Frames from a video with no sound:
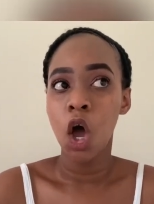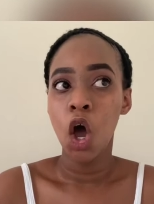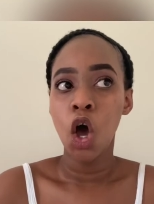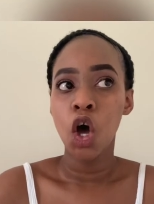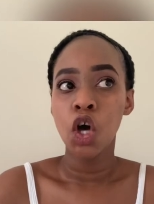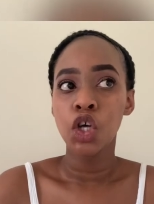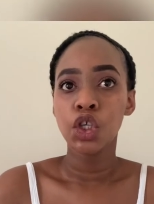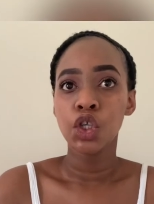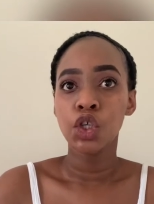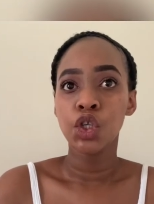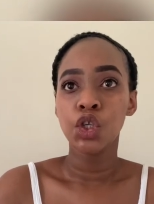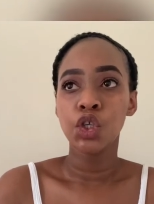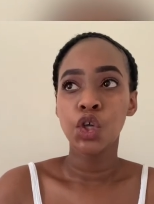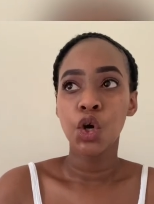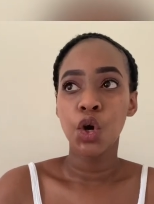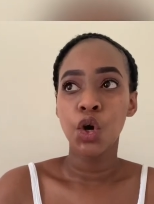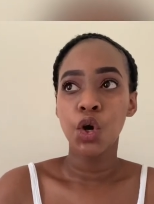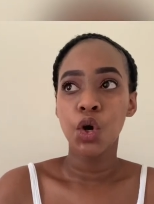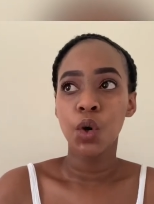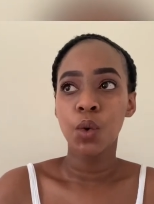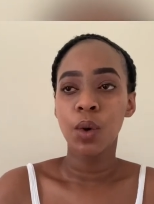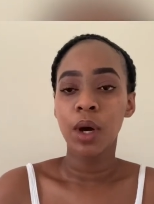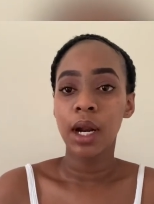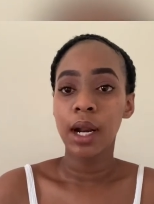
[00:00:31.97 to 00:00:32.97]

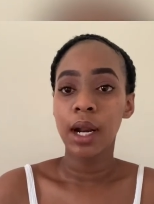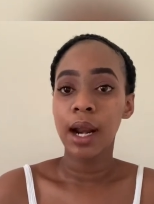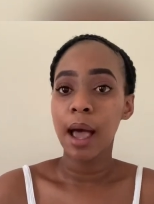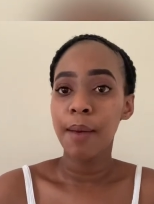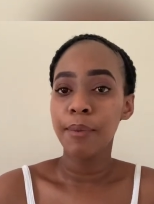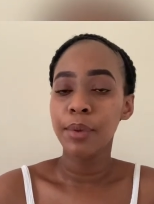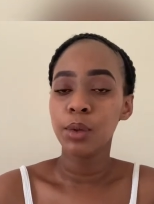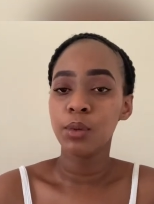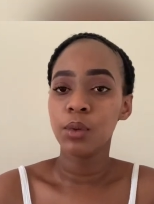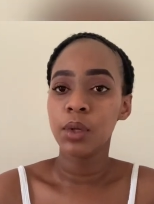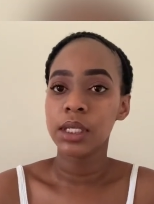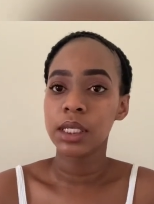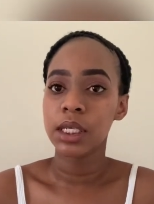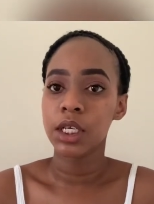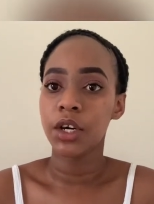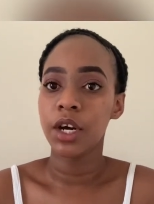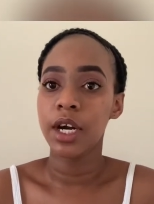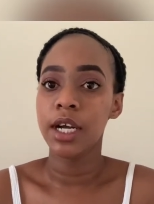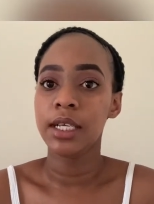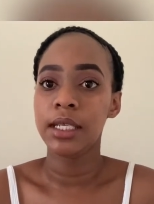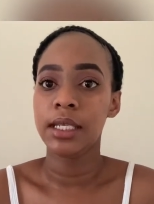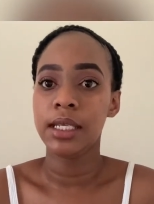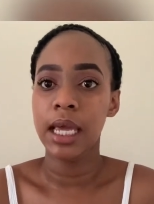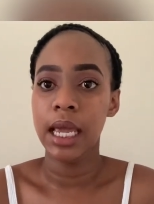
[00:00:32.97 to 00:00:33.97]
So what had happened was in
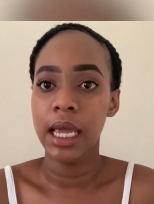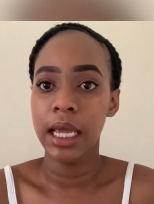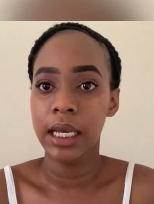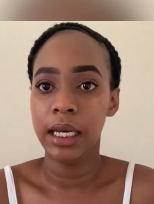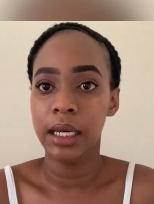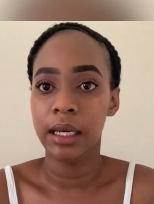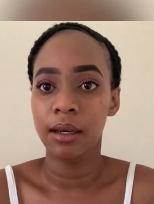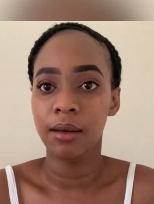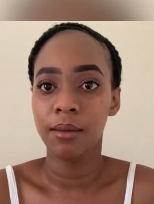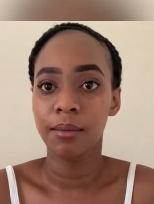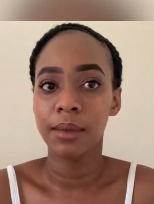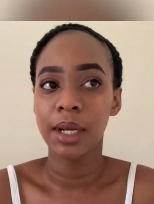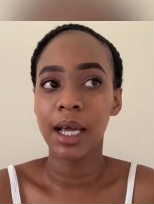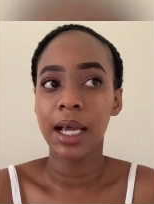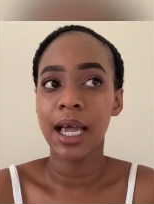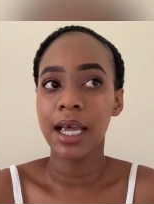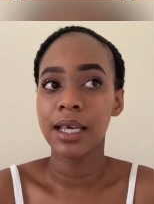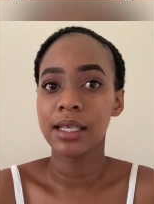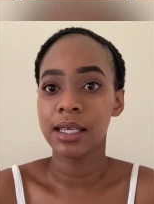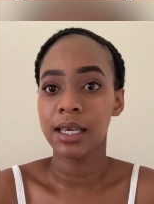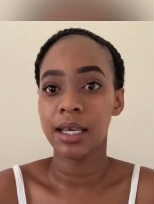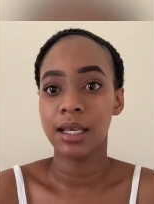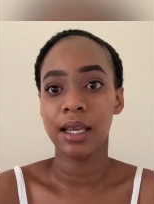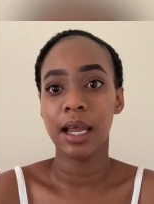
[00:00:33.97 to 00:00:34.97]
grade 10, I'm not guys
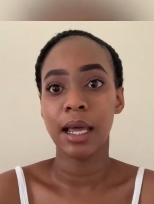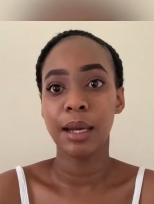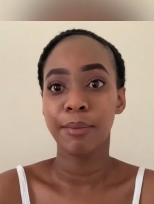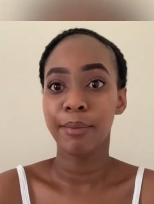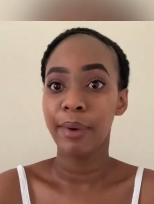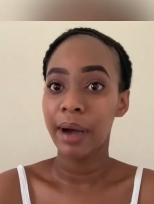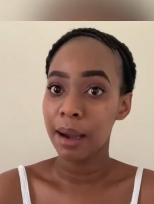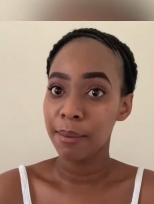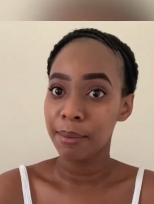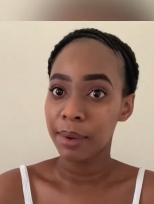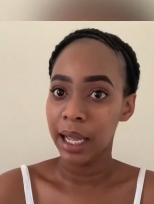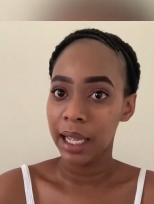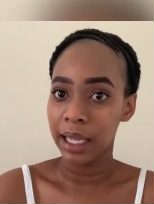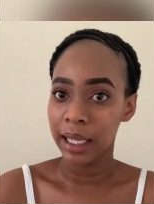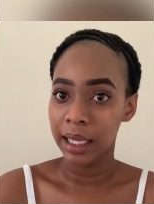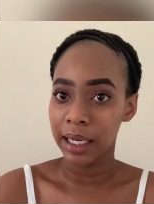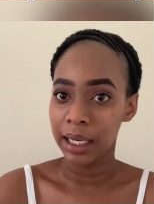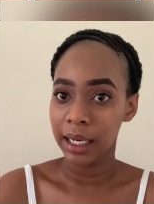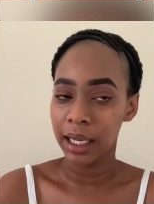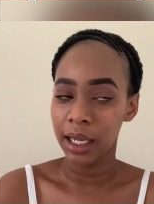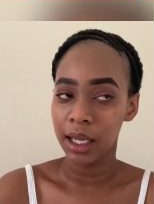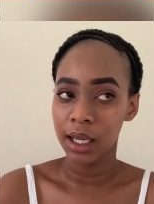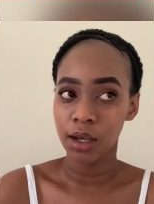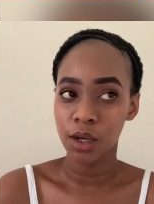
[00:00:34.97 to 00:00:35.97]
can done papa
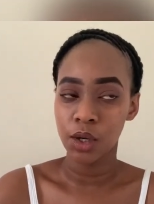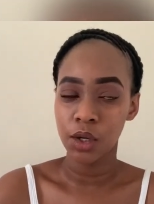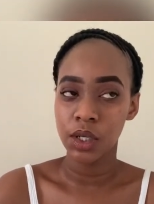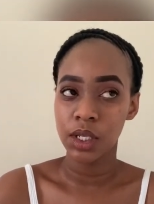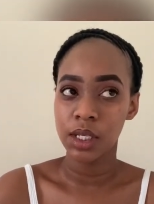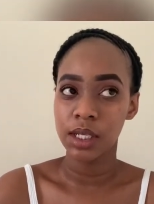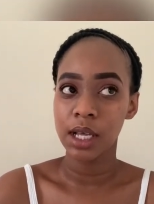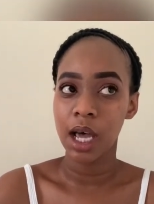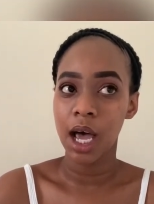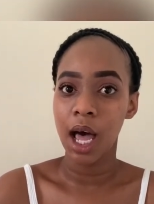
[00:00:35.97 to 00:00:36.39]
again, because